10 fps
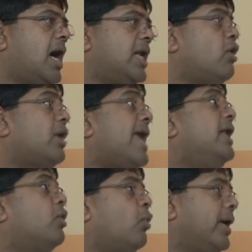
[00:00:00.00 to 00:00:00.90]
are not
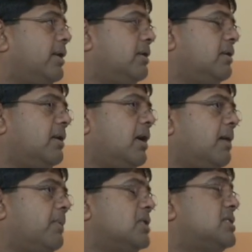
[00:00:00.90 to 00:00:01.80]
adequate,
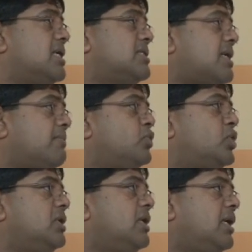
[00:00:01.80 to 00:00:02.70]
because the
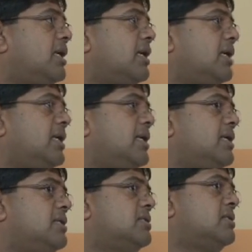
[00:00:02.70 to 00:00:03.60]
assumption here
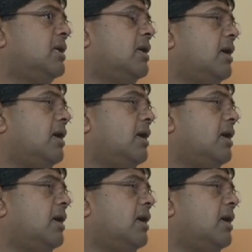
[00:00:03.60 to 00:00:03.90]
is